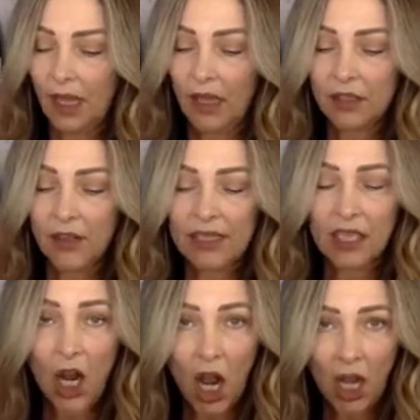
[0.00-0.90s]
So that's
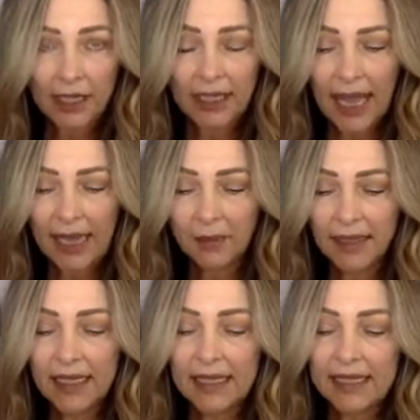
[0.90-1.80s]
Khan
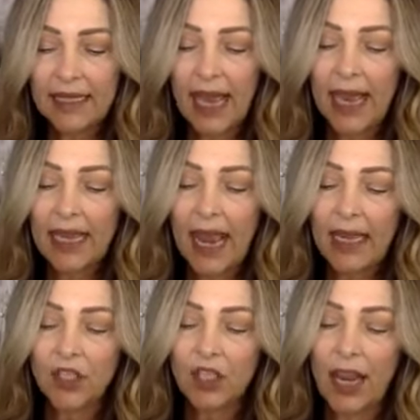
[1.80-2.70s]
Academy. It's
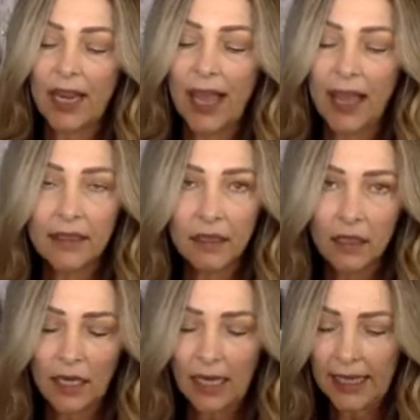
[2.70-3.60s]
Khan
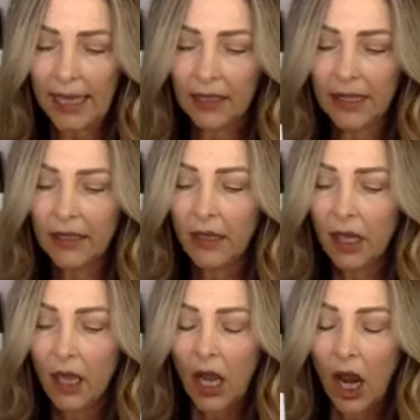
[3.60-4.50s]
Academy.
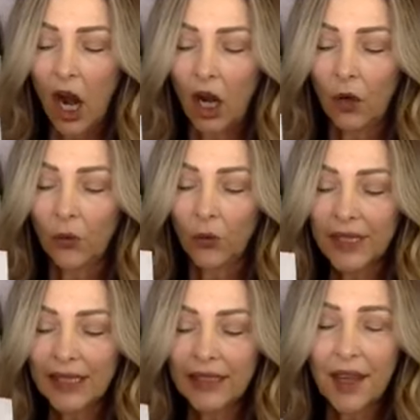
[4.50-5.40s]

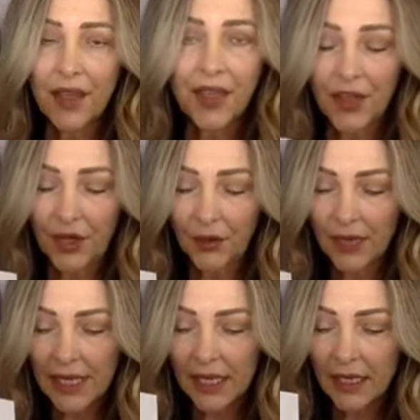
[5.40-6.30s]
Read
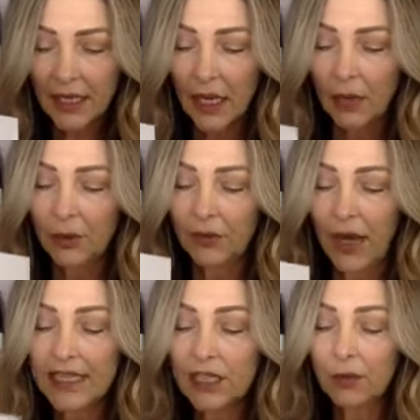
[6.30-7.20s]
Theory
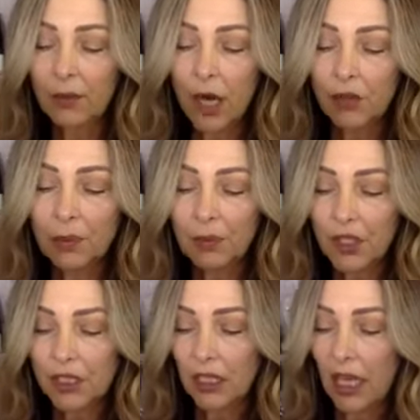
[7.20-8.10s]
provides remote
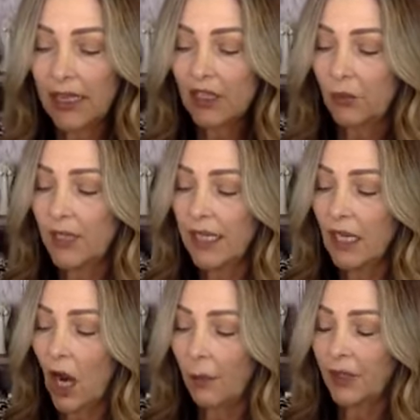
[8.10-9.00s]
personalized reading
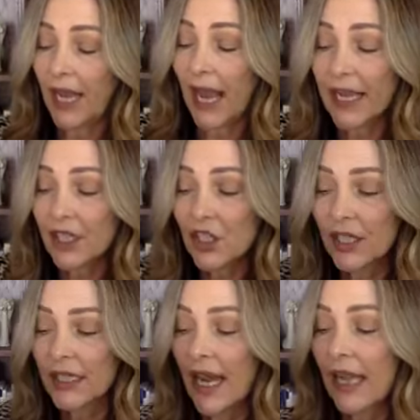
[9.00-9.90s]

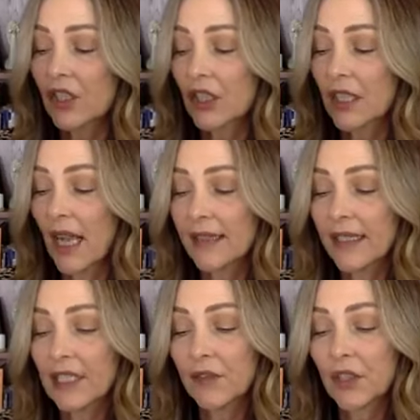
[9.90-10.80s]
comprehension
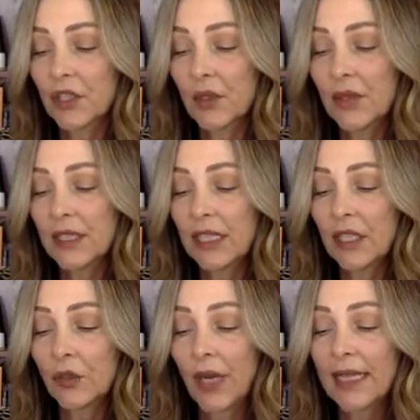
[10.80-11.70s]
exercises for students in
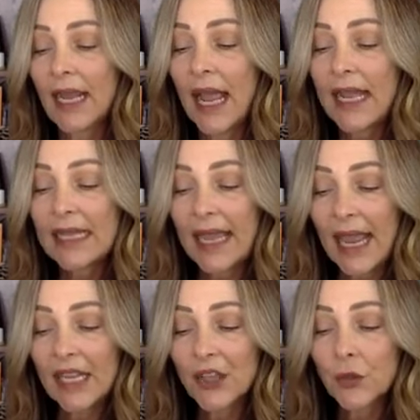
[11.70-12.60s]
grade
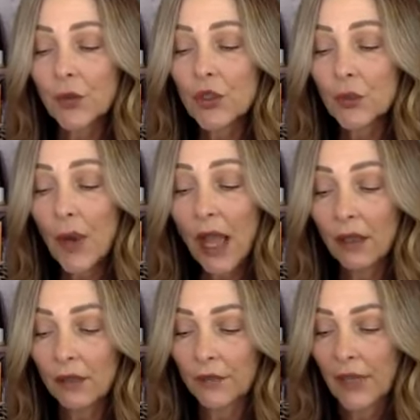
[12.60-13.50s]
K through
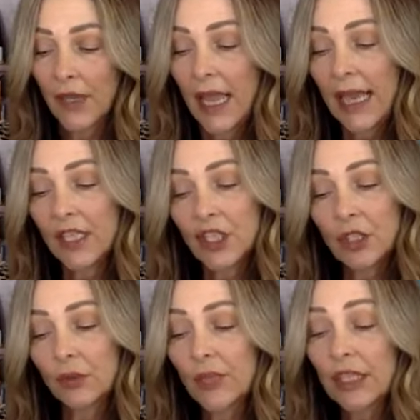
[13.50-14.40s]
12, and
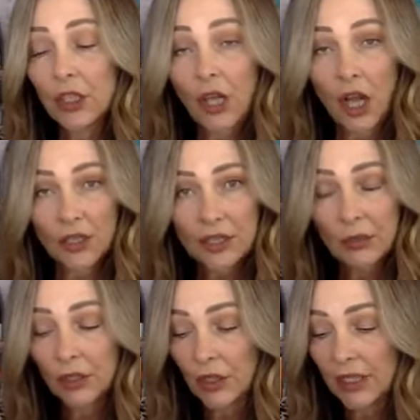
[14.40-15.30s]
children also
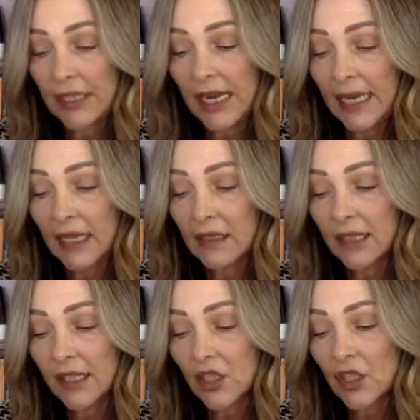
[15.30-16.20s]
learning
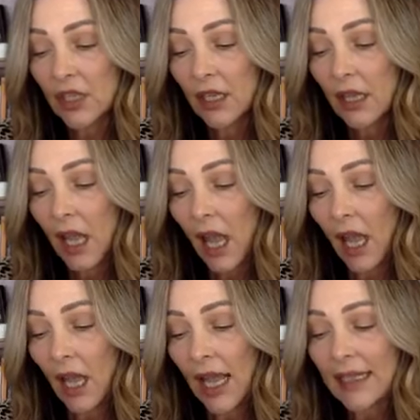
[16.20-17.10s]
English
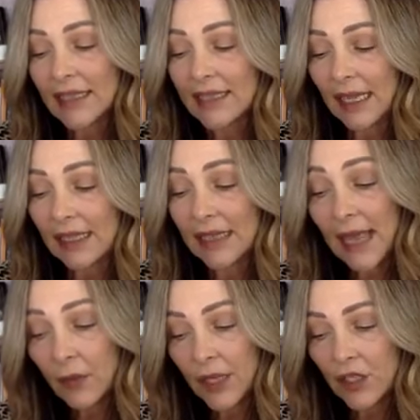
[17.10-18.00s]
as a second
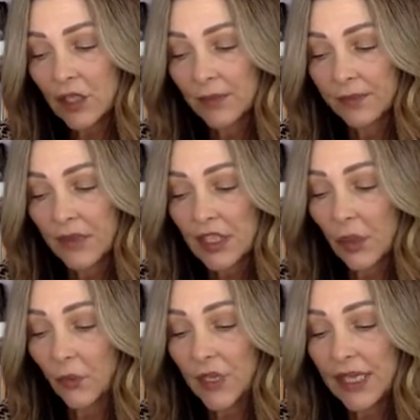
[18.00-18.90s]
language.
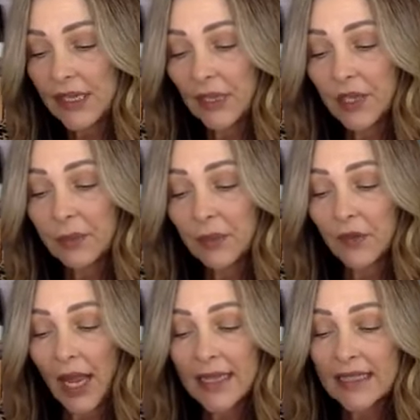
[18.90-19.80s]
So Read Theory
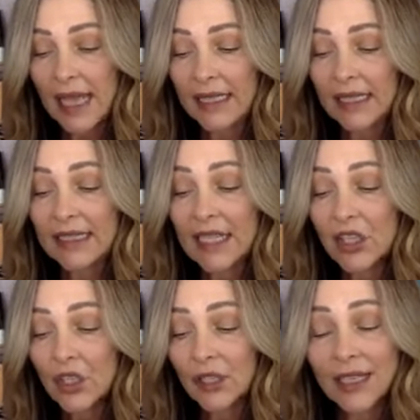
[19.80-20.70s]
provides an
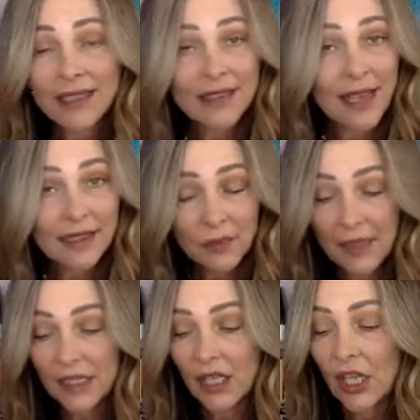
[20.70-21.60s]
initial
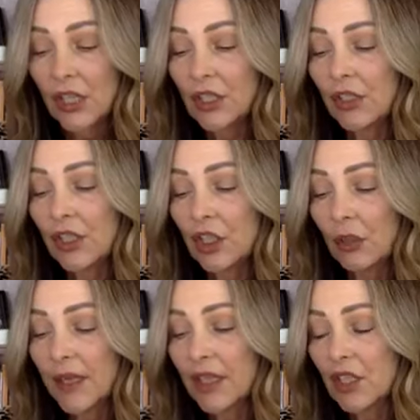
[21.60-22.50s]
assessment to
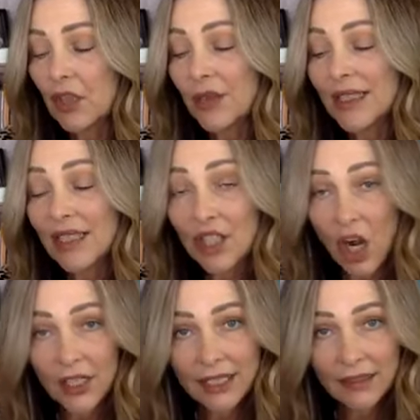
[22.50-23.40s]
determine the student's
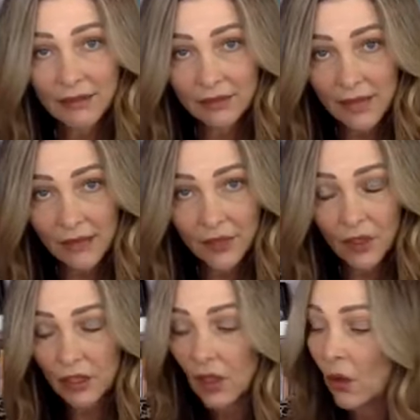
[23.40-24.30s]
starting
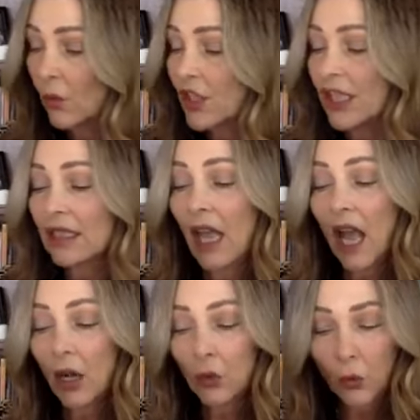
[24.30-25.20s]
level, which is
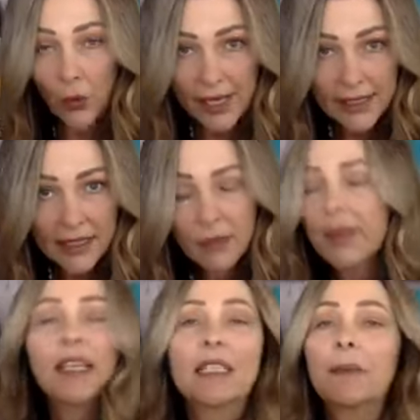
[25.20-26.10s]
great
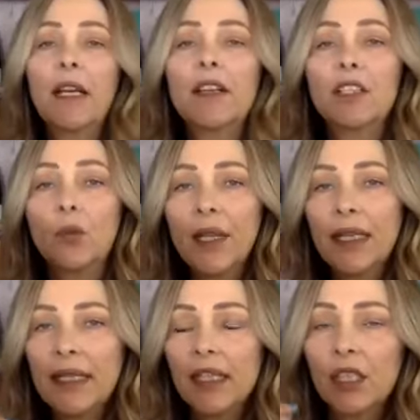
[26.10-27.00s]
because parents, we
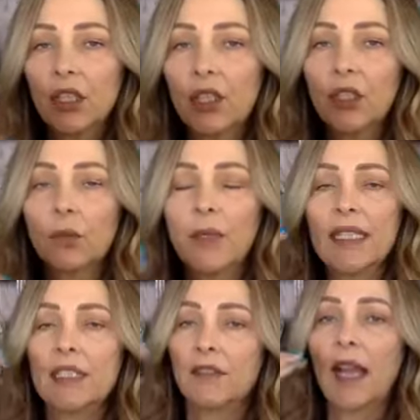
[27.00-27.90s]
need
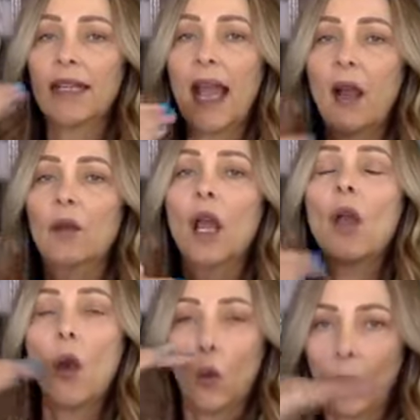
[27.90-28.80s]
to find out
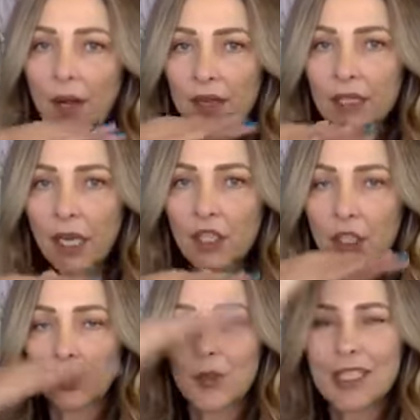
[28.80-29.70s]
Where's our
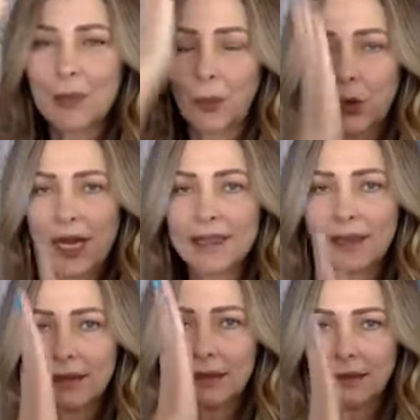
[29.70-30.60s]
children's
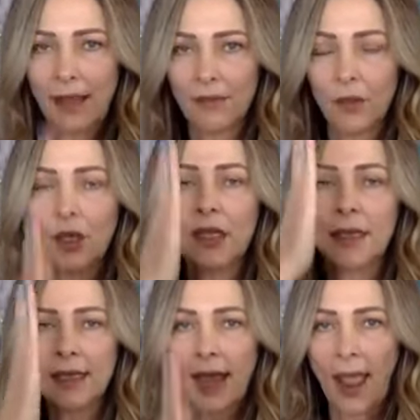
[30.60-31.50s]
present level
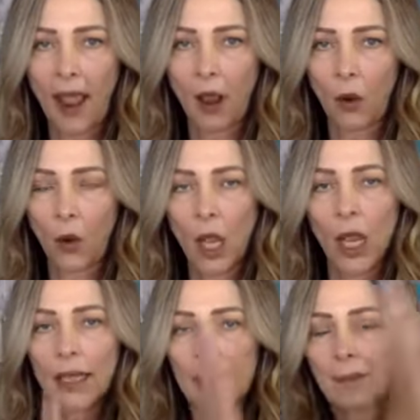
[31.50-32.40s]
now
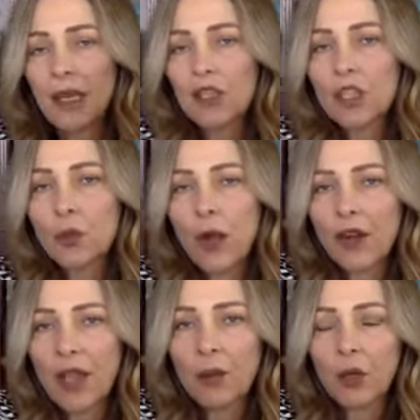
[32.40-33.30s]
compared to
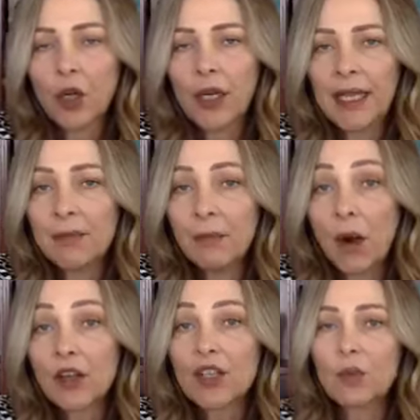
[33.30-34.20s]
where they were in
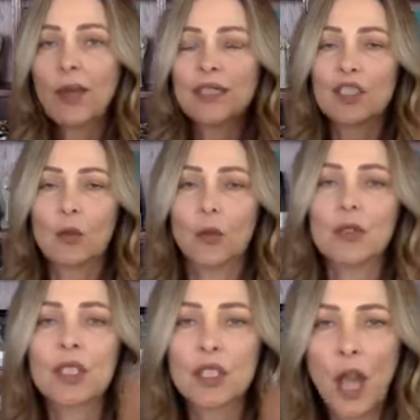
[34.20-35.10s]
March when school
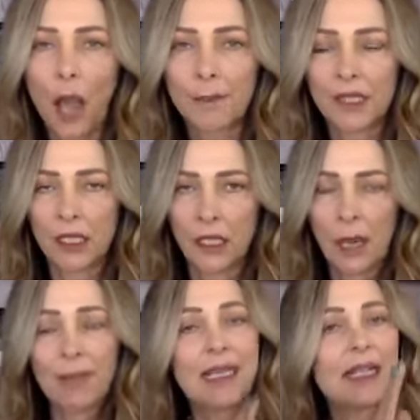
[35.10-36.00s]
stopped?
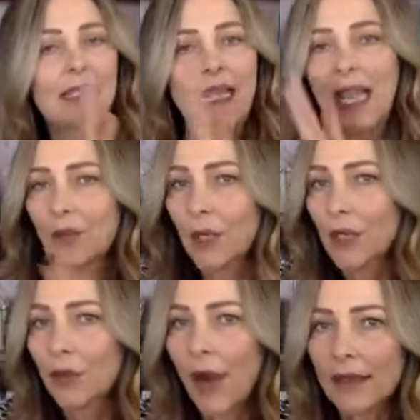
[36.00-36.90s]
Because they have
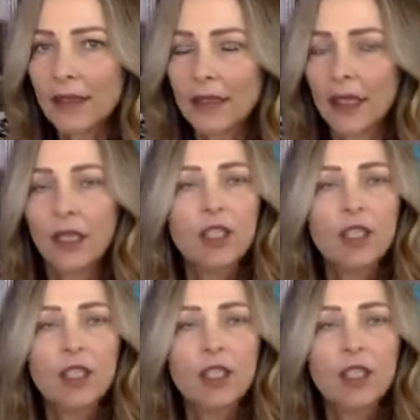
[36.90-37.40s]
regressed.